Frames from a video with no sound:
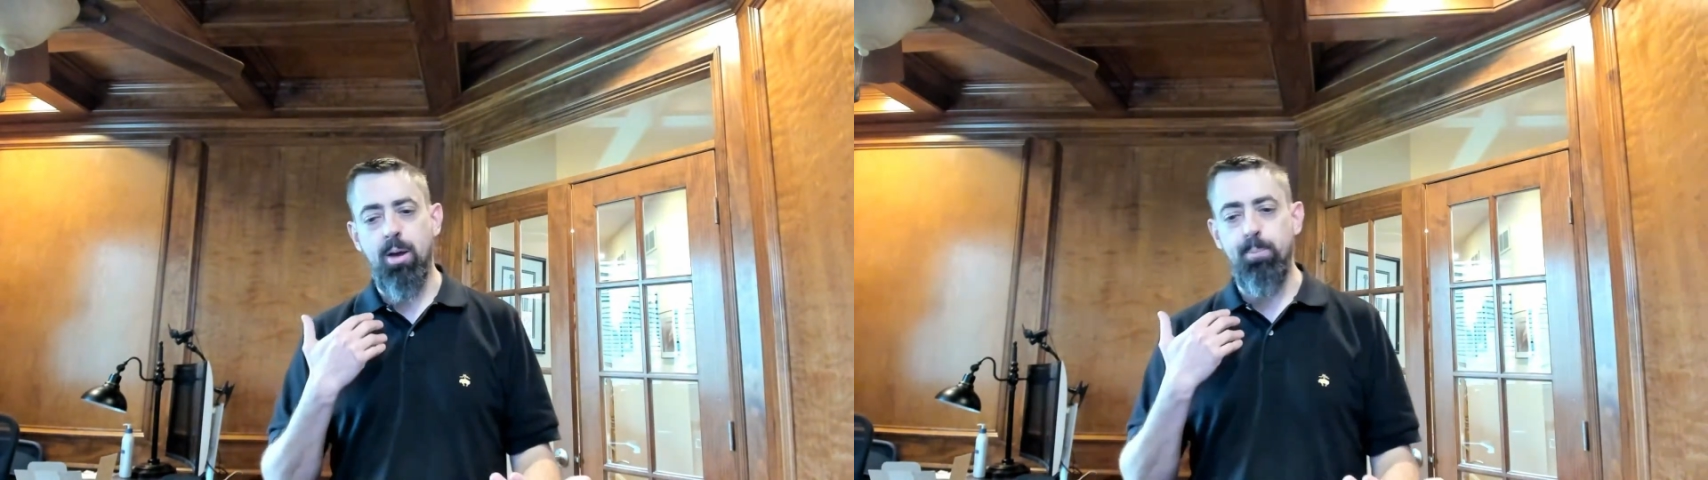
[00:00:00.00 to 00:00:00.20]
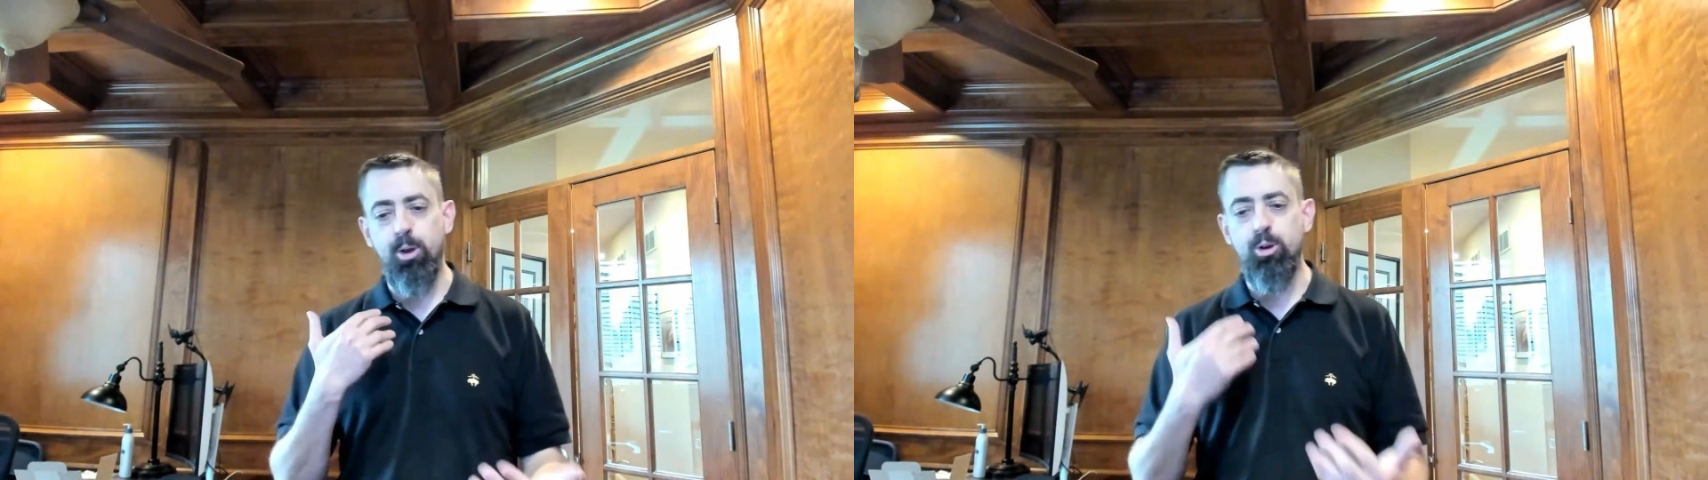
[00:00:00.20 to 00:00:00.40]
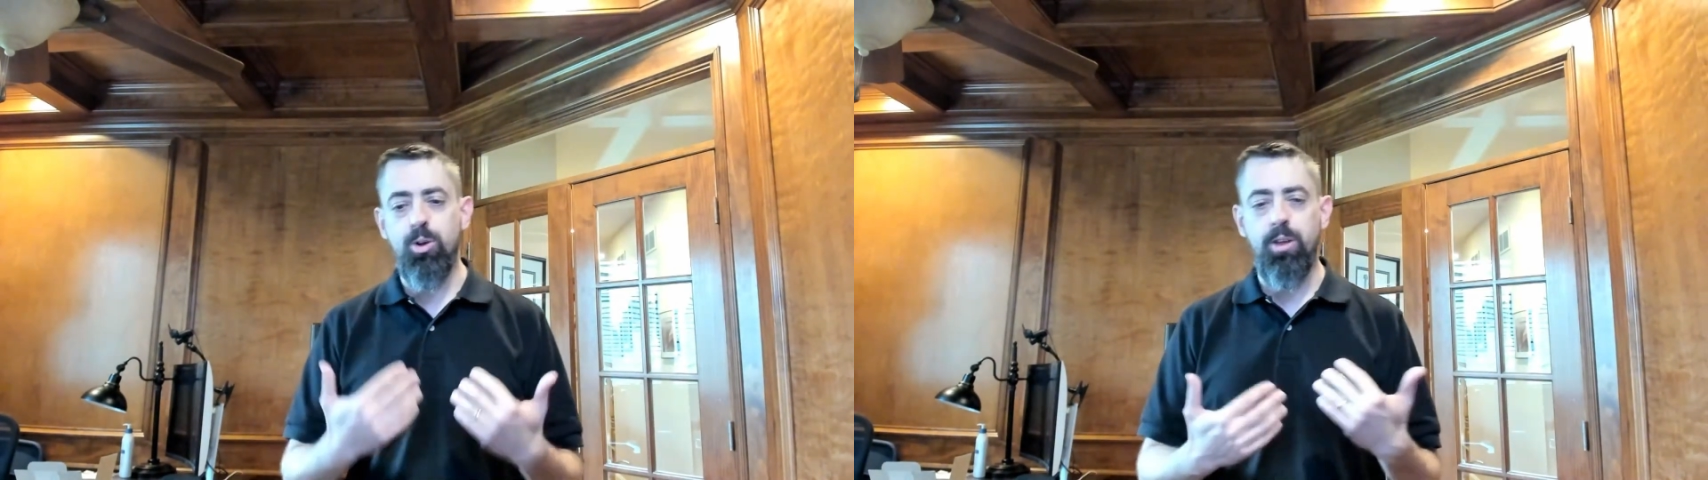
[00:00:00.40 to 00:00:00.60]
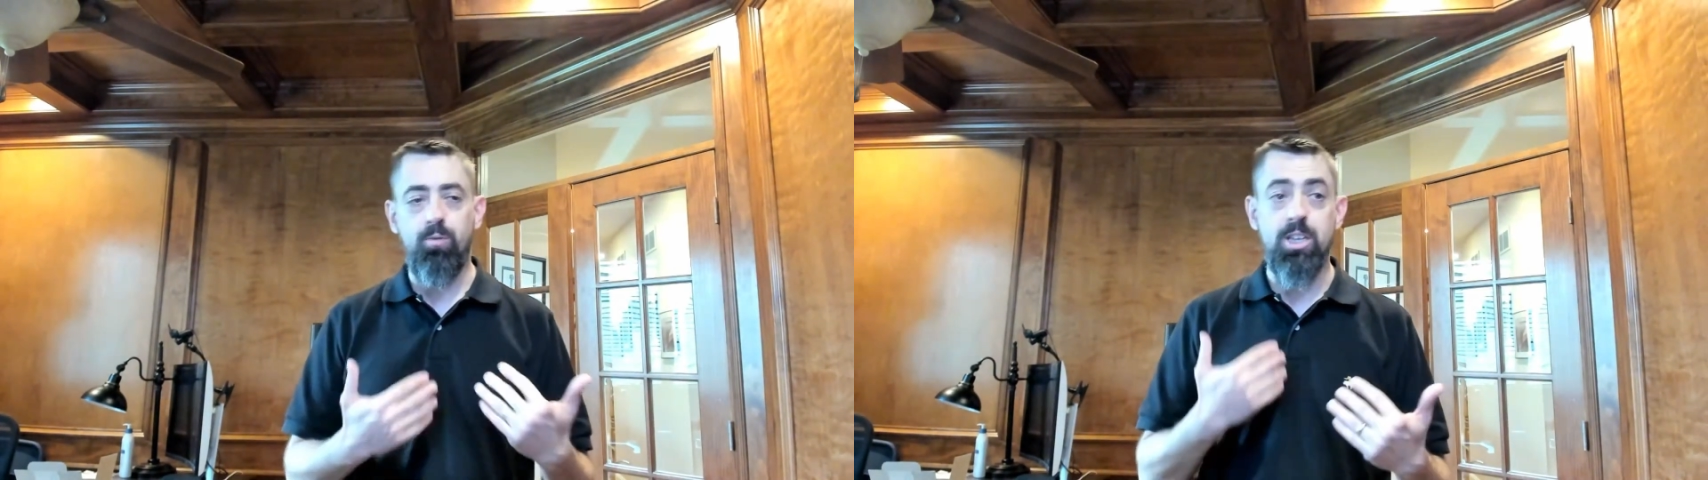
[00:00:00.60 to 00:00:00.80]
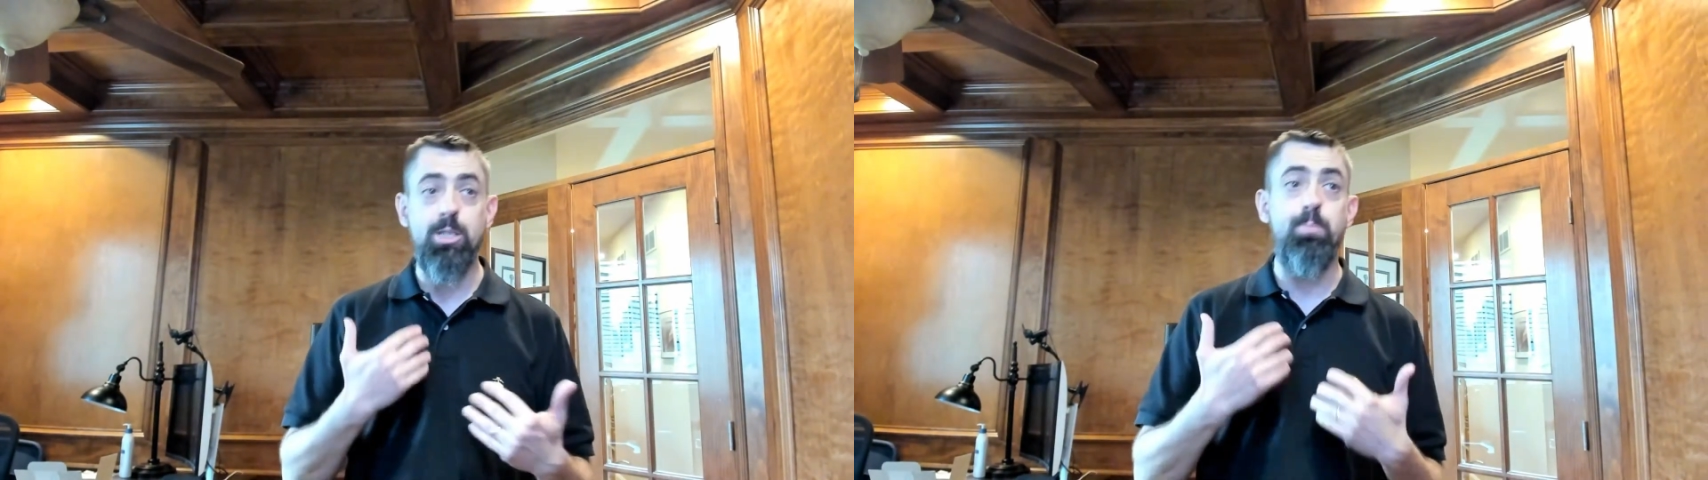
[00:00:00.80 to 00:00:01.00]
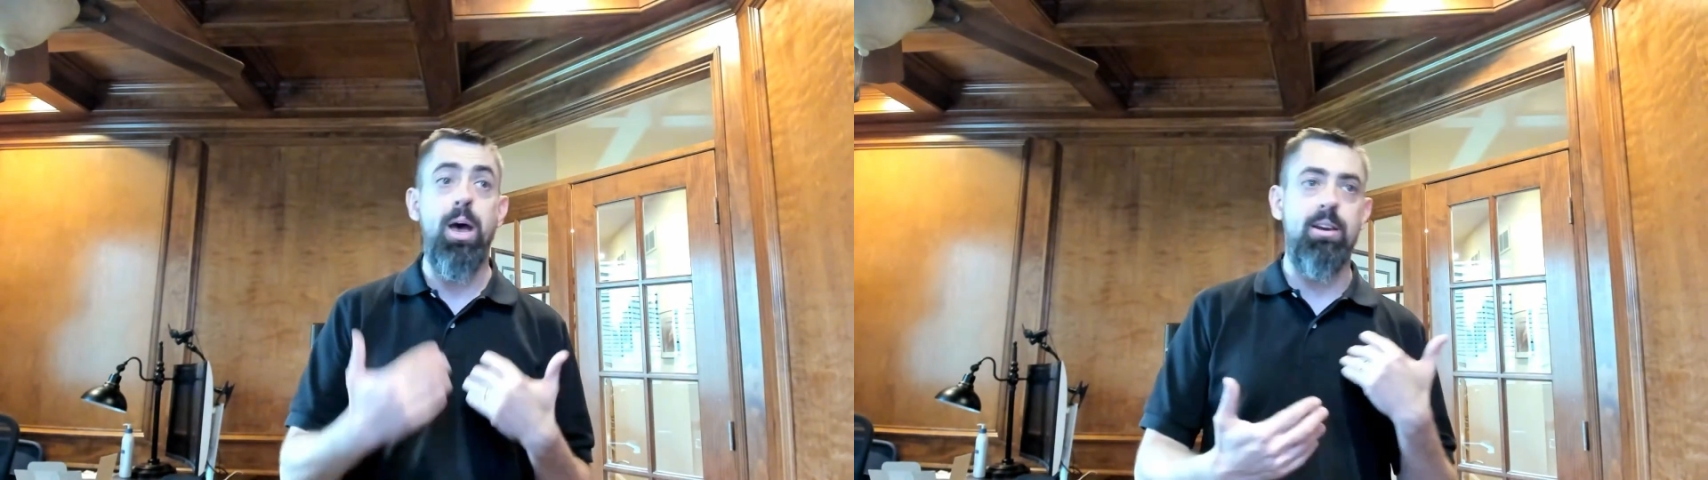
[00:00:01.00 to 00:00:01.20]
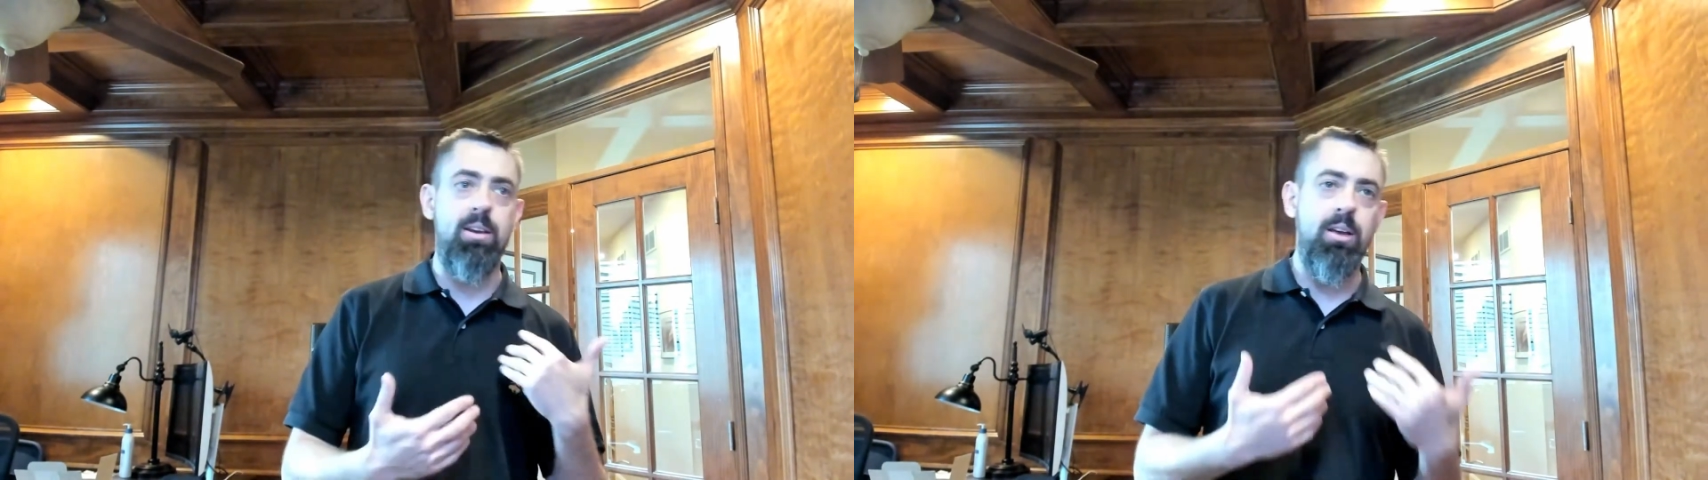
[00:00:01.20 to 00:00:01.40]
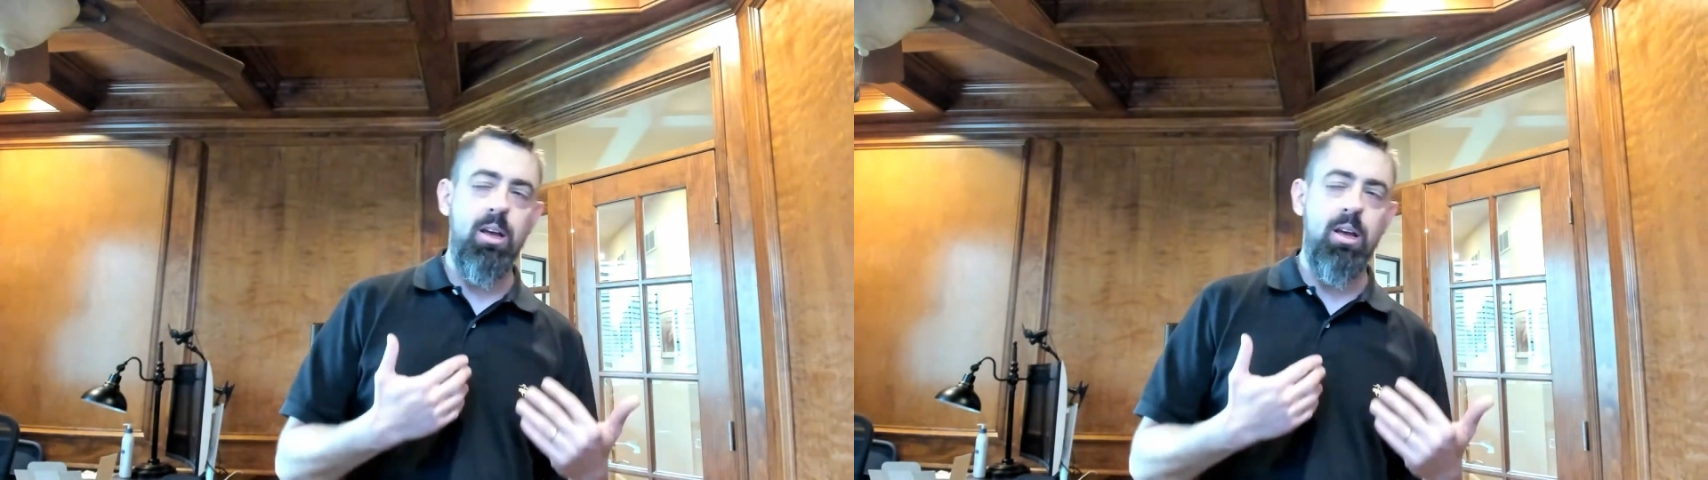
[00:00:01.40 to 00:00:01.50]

mutually respect,